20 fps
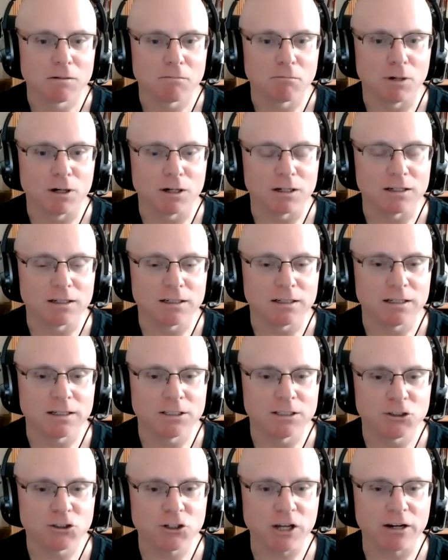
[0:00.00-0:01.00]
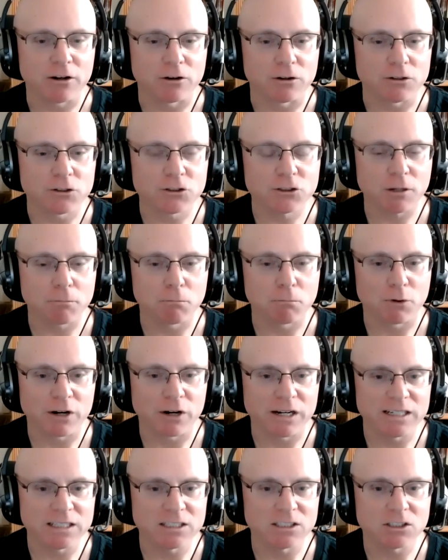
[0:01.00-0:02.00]
But in general,
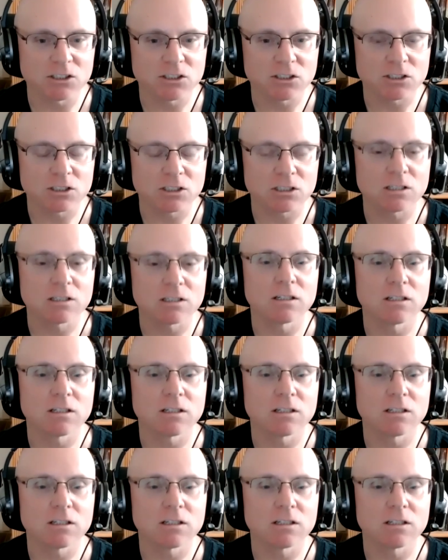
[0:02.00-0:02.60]
submarines